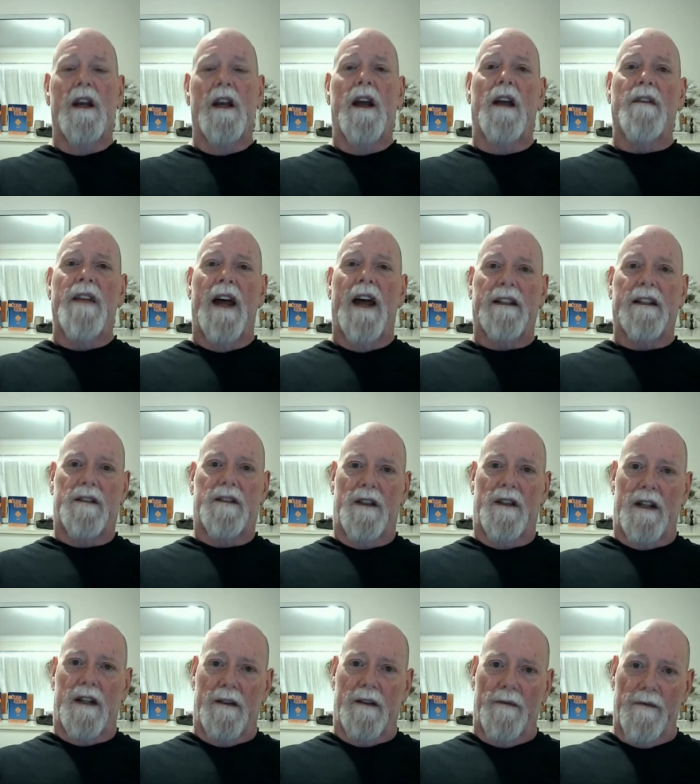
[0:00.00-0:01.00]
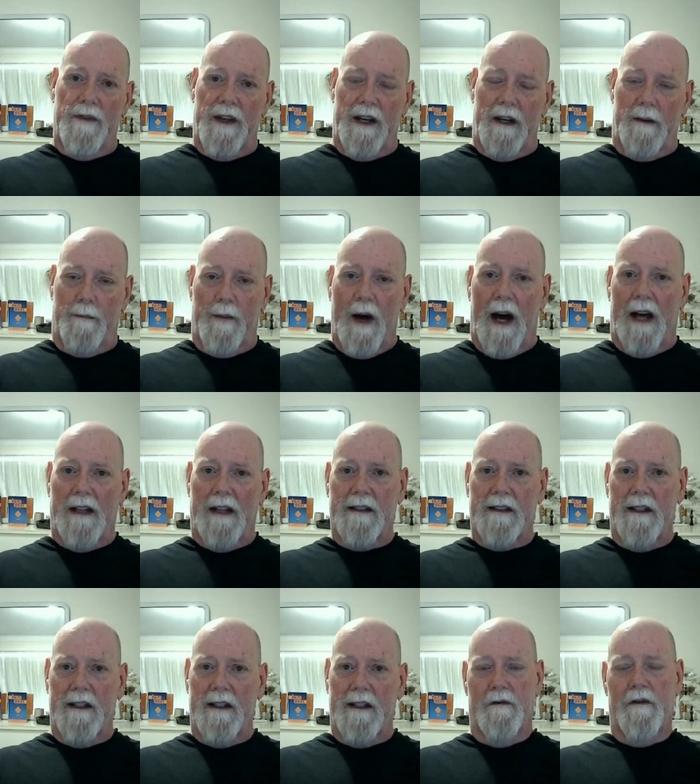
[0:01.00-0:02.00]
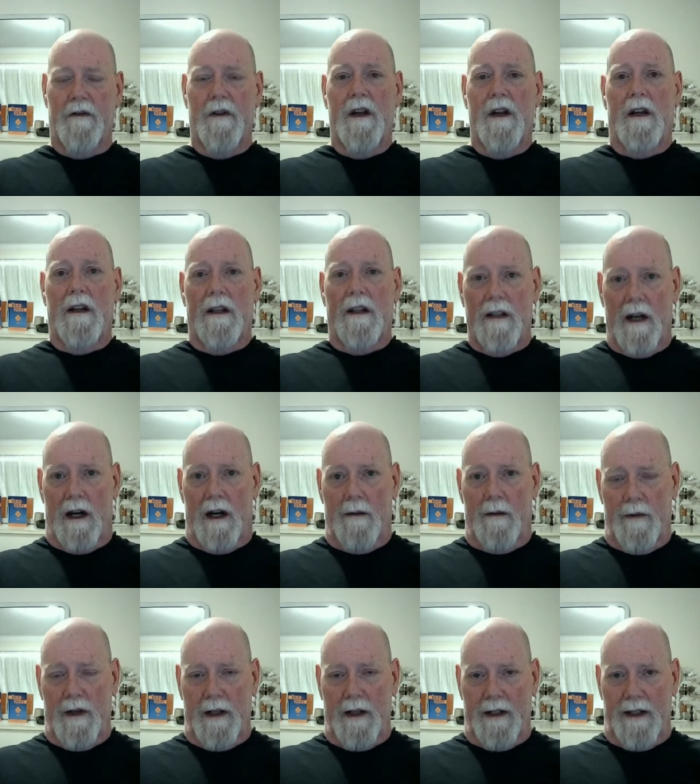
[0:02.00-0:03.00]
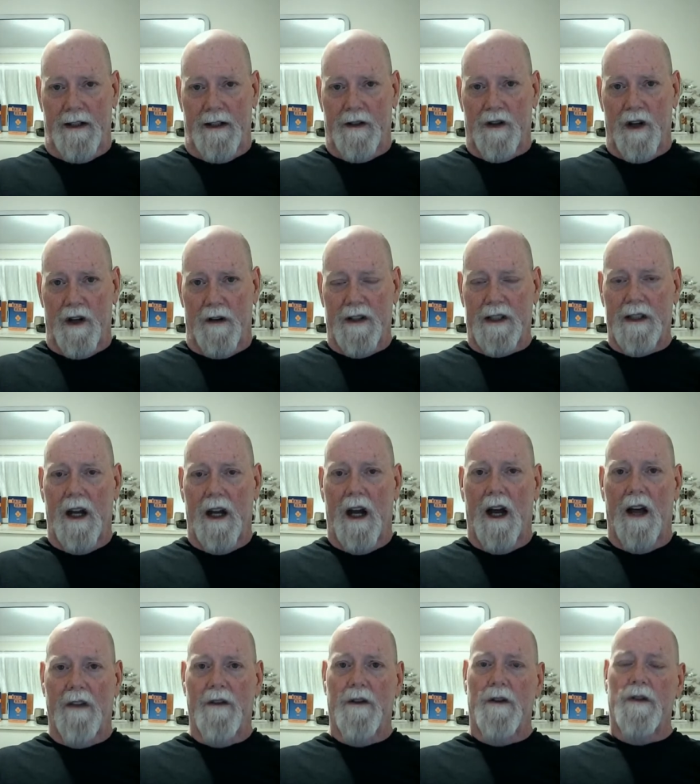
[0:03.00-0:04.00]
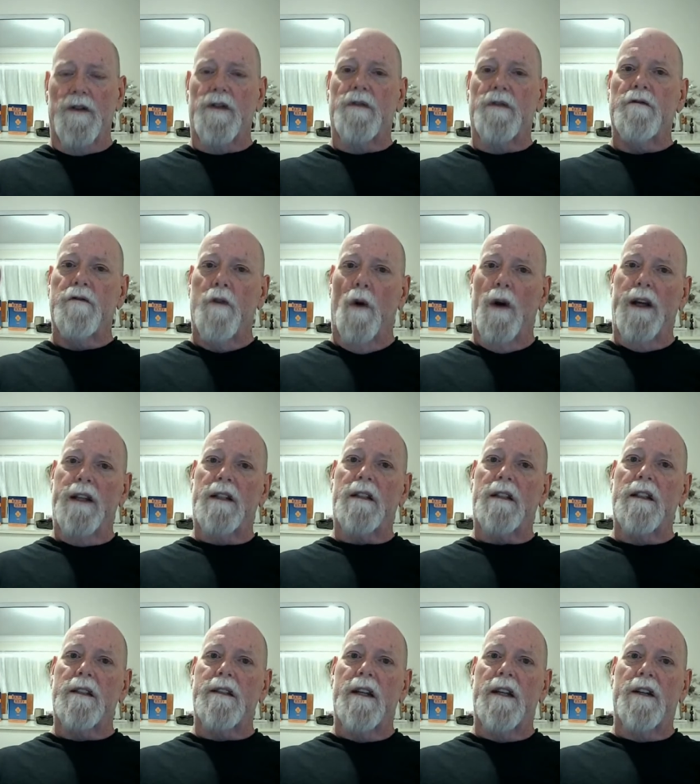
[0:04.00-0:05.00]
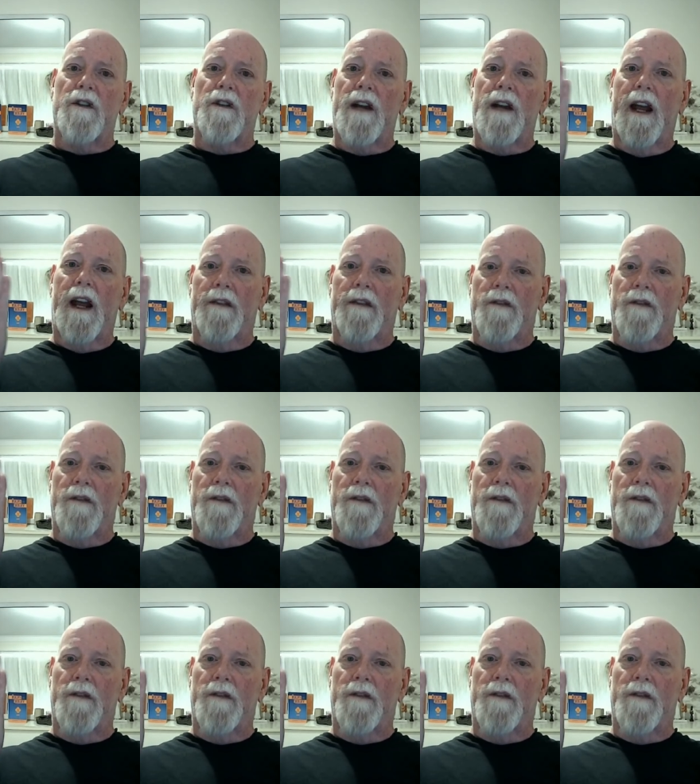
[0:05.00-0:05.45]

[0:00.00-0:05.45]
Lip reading: And that's the positive in service to others voice that's in your head.